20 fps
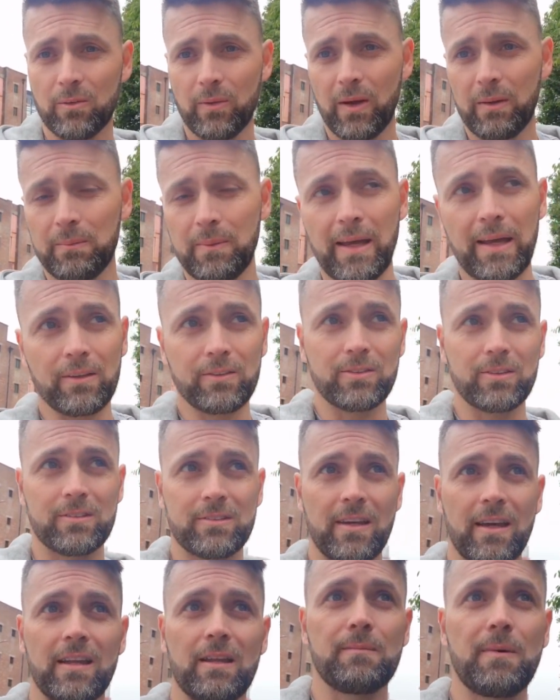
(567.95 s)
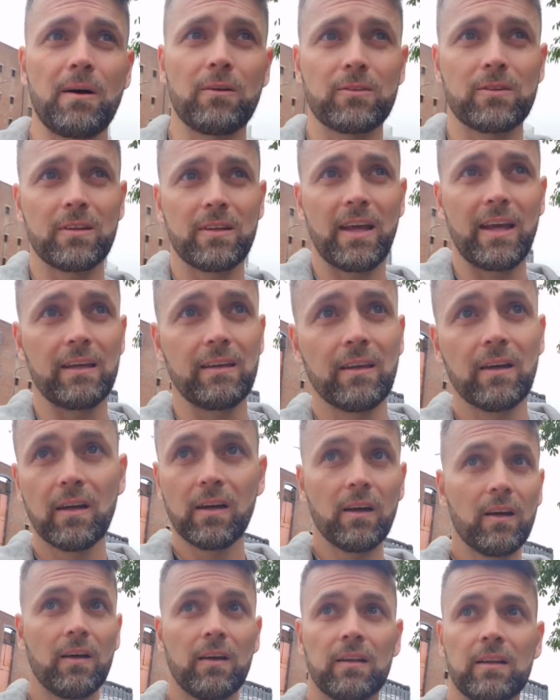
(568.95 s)
The way we also set them out today,
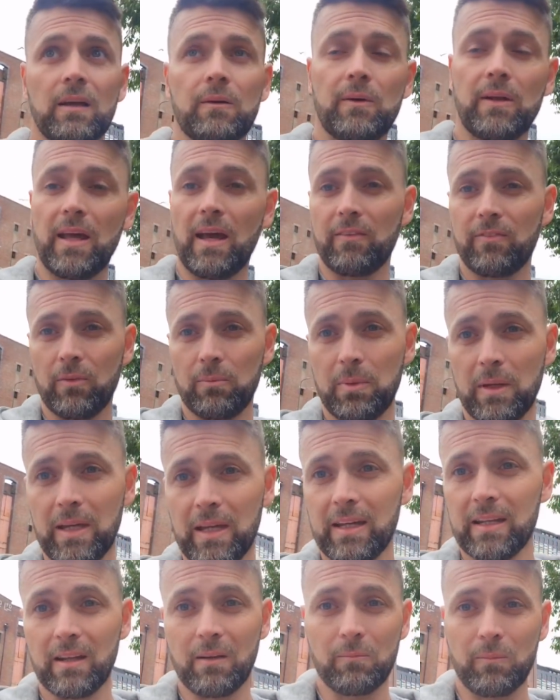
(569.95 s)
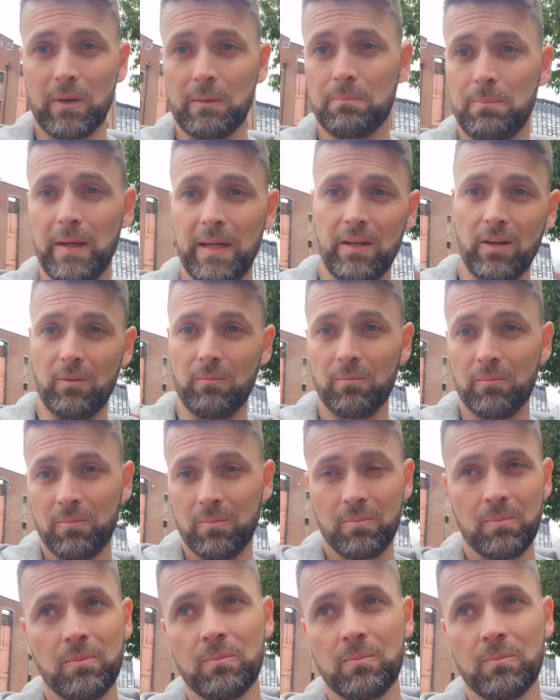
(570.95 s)
they were there for beating and we beat them.